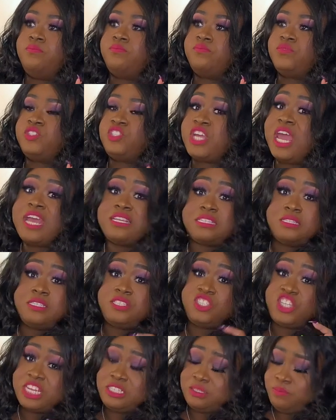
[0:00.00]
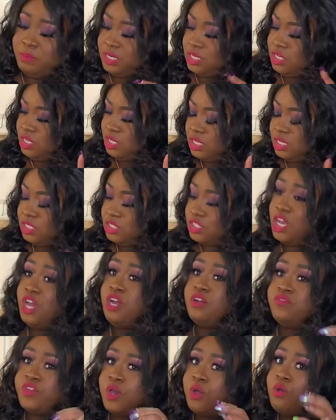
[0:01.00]
Chessman cookies.
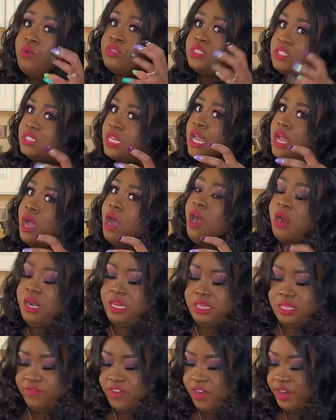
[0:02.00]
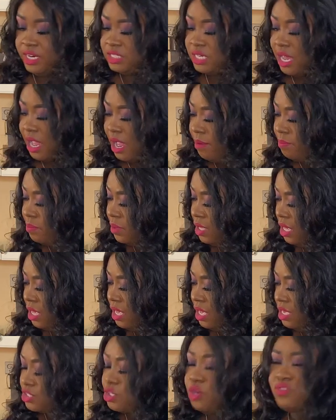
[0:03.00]
Those stay hard at the very top.
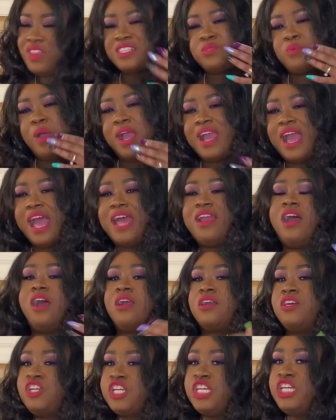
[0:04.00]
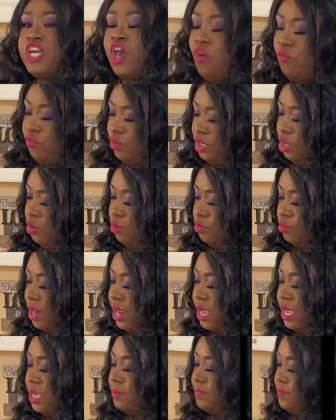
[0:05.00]
So that's why I got cookie overload,
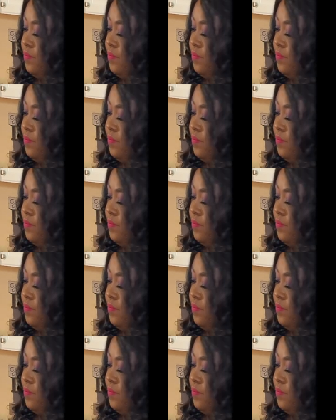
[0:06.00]
right? Hey